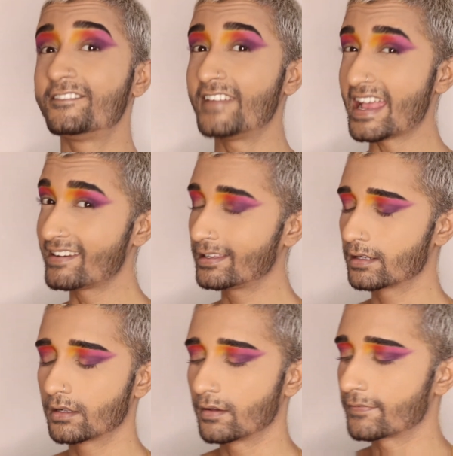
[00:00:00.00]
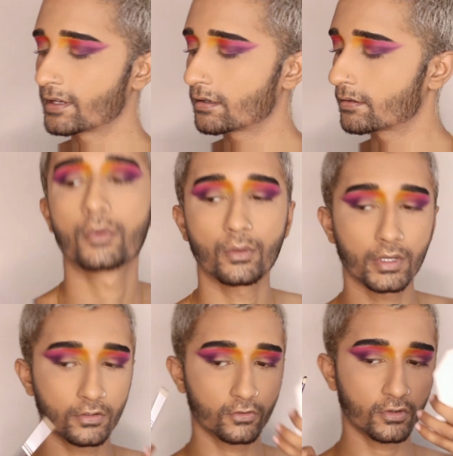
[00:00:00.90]
Very little of it. I'm
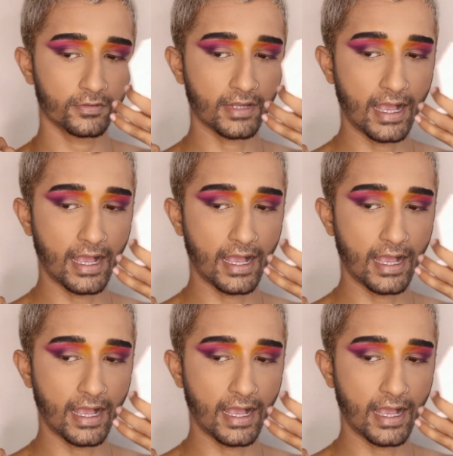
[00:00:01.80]
going to just